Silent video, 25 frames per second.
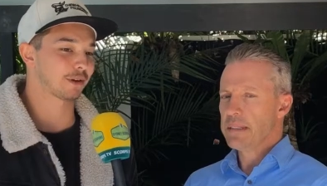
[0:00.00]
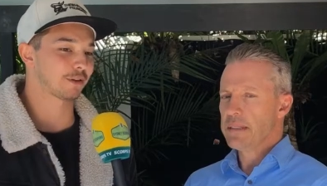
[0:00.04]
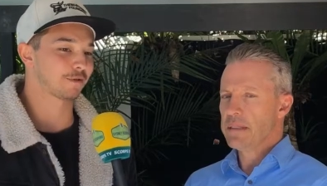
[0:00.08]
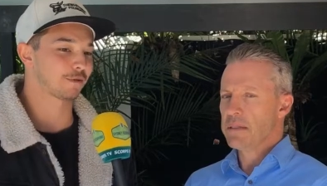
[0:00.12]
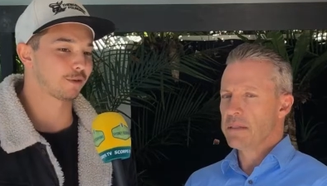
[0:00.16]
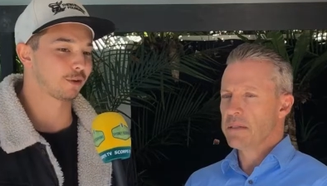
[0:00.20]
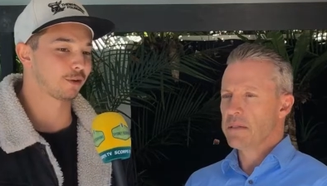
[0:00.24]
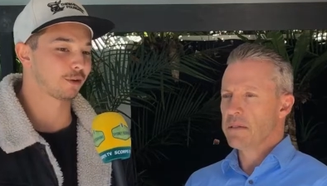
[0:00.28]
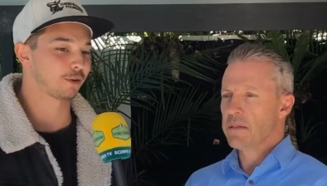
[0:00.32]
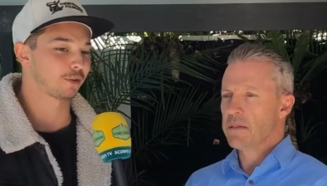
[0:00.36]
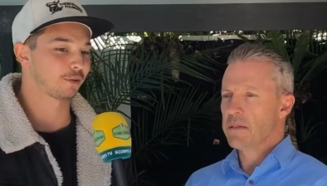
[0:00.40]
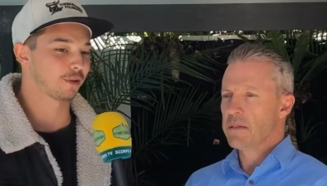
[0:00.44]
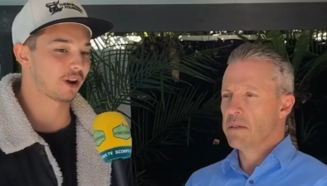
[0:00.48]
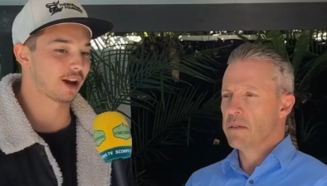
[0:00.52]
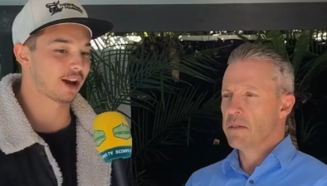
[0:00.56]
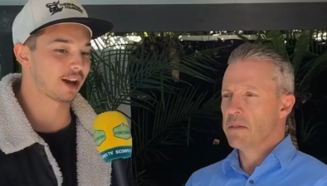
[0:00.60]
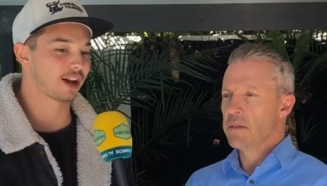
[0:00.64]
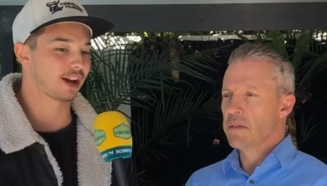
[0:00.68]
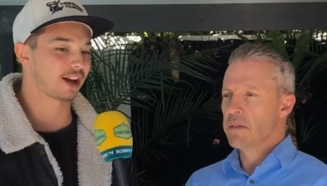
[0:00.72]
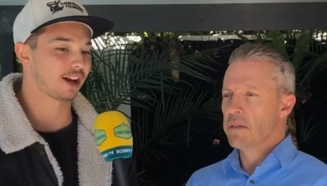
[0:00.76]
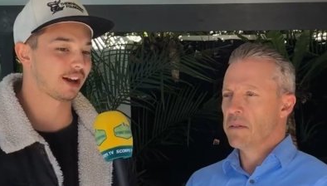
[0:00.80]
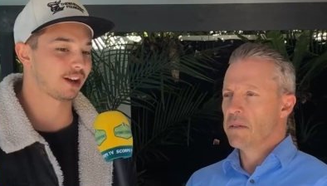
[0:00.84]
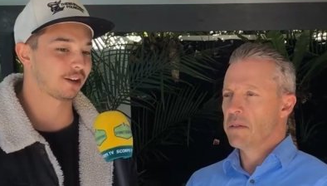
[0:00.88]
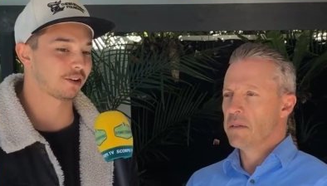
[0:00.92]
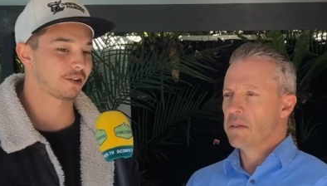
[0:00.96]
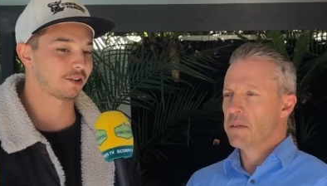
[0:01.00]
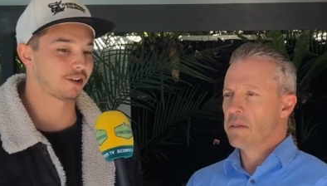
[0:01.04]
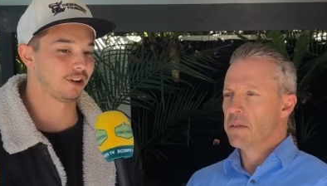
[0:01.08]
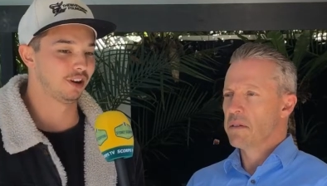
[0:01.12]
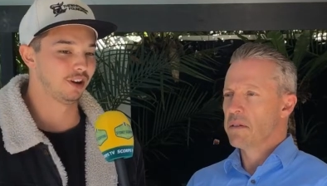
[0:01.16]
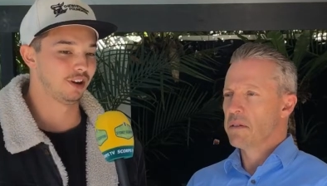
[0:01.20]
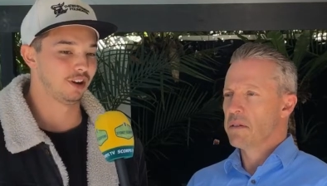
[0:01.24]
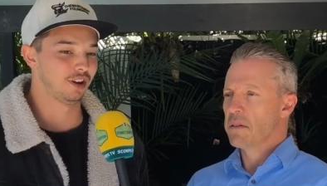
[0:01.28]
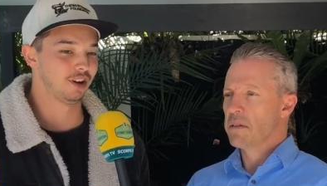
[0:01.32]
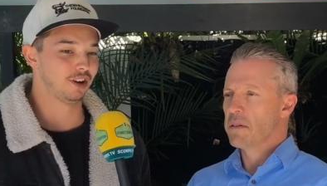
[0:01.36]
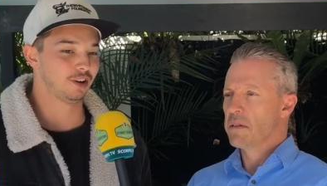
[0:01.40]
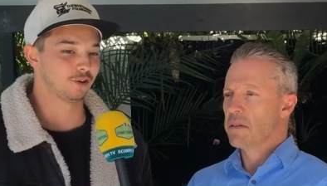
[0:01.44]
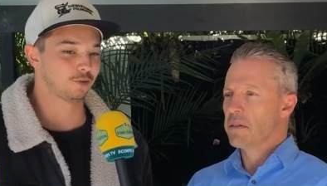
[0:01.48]
Speaker 1: my foot uh,
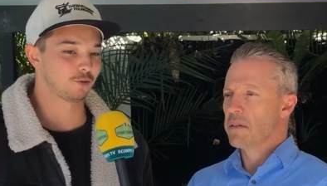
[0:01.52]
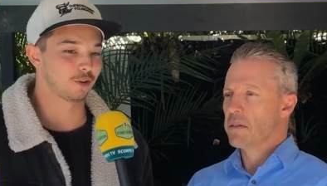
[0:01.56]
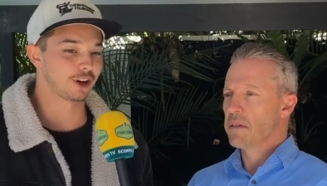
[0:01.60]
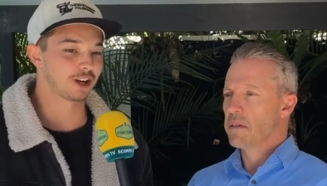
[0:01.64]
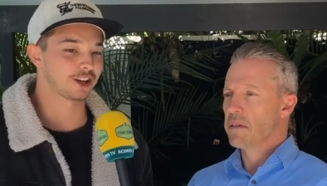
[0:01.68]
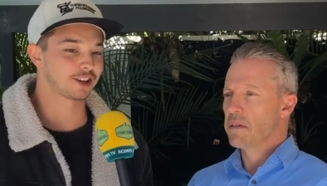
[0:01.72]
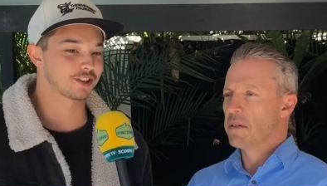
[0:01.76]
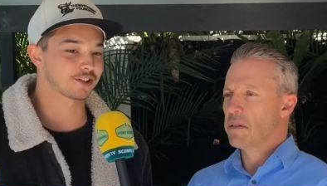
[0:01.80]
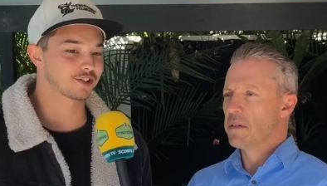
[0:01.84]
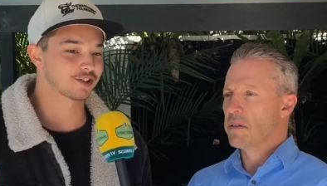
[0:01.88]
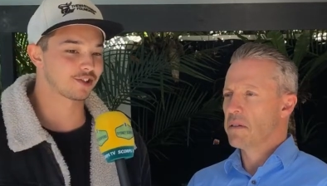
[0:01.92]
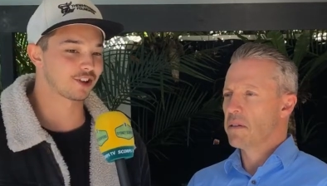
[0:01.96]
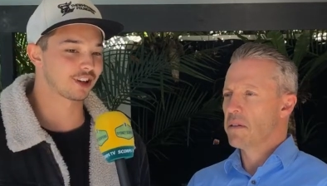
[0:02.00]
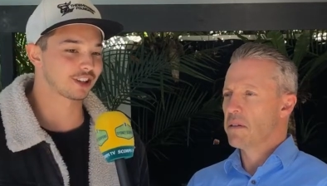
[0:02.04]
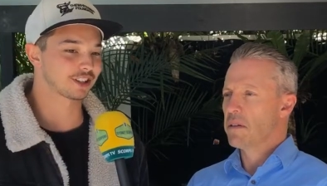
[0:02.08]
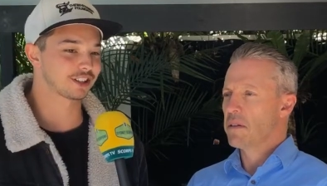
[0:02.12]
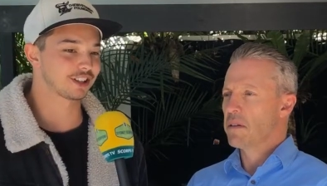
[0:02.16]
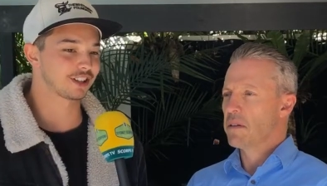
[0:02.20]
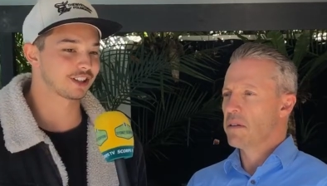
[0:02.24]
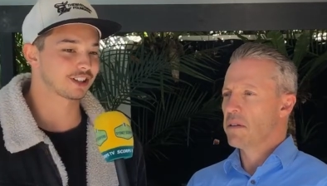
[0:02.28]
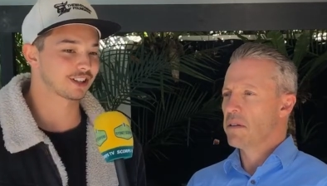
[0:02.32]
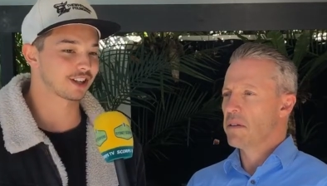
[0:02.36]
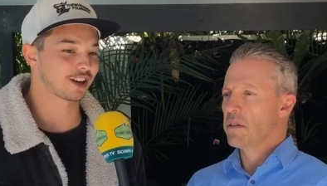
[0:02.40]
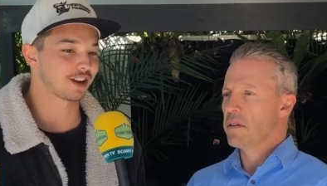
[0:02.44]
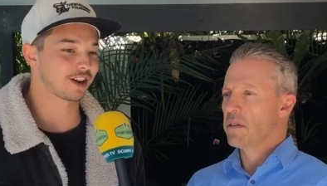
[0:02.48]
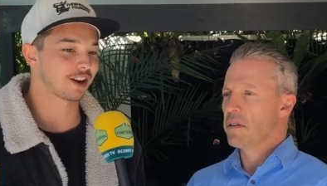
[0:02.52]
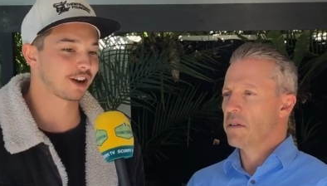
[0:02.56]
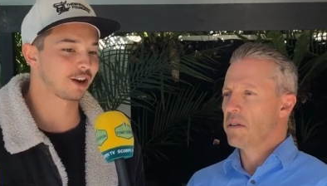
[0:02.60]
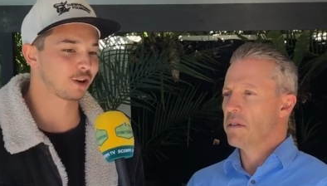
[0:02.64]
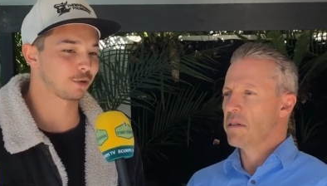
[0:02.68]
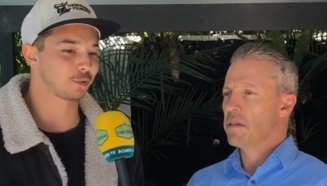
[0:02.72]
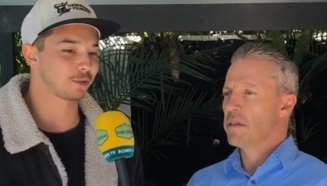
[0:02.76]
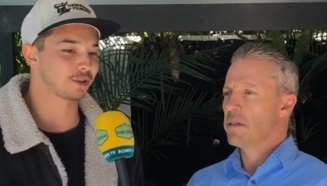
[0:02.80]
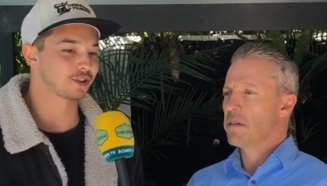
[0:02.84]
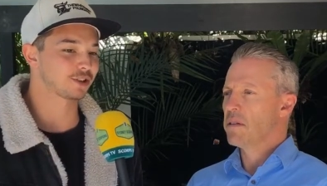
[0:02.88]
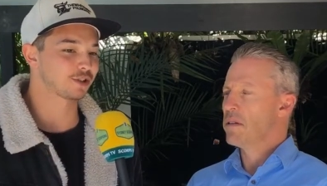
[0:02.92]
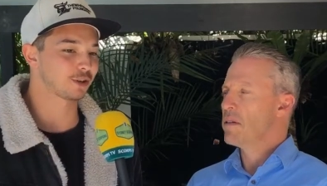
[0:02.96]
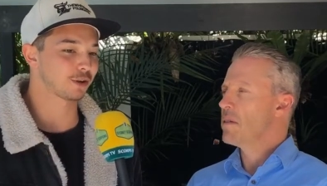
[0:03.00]
reconstructed, so I
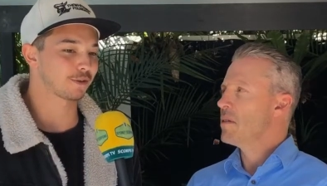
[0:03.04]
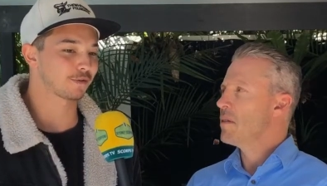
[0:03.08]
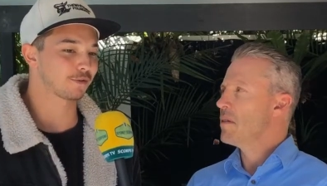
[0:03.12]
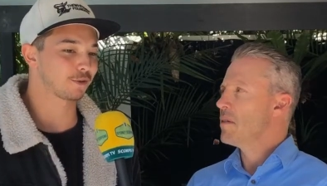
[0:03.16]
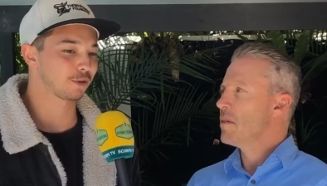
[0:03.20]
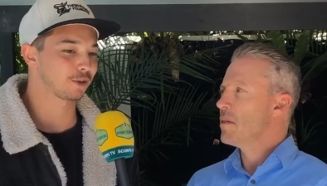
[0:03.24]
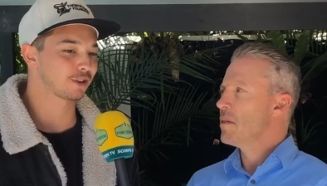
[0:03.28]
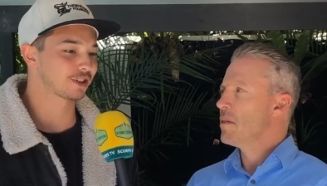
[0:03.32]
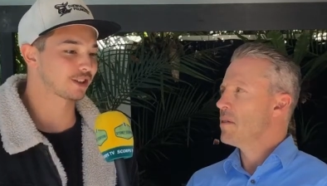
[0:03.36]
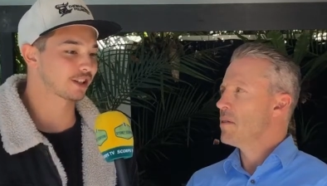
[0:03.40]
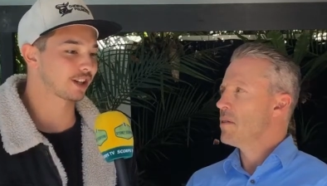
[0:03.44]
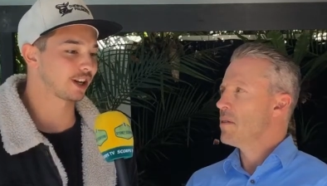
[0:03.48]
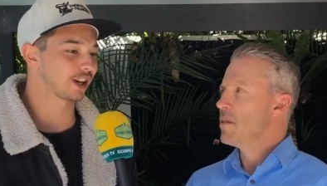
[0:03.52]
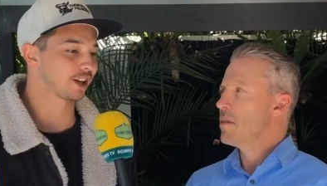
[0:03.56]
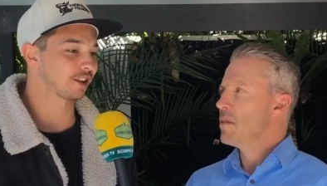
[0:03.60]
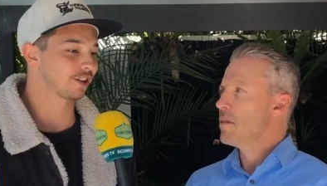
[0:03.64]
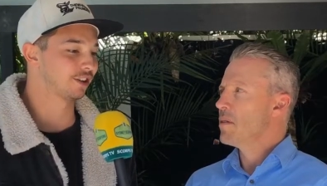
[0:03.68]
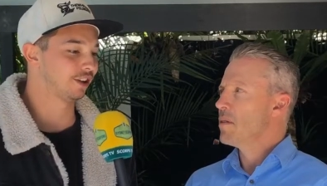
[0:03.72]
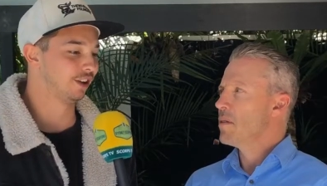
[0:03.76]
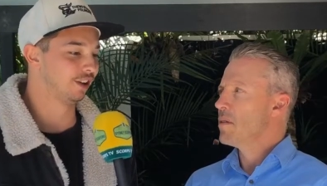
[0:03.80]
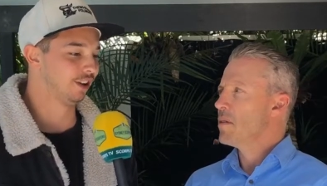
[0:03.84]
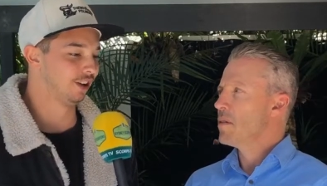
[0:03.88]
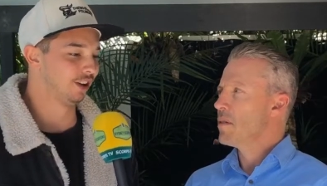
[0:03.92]
help with drop foot. So